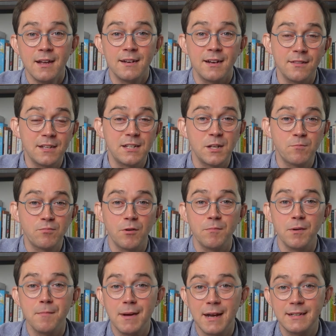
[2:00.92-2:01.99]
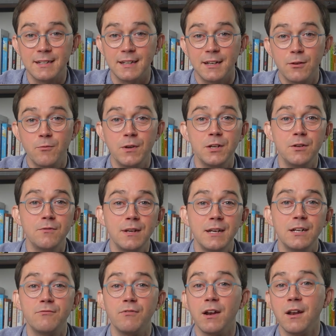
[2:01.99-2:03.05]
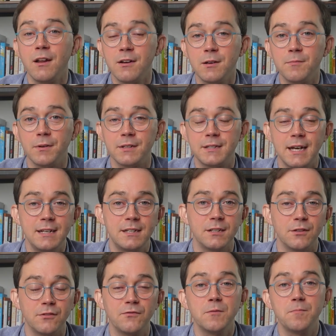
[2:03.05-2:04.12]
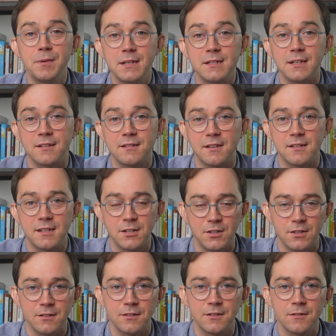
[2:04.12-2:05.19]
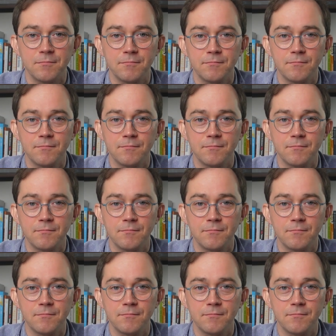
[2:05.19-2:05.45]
Now, this is problematic when you need reliable data for business decisions.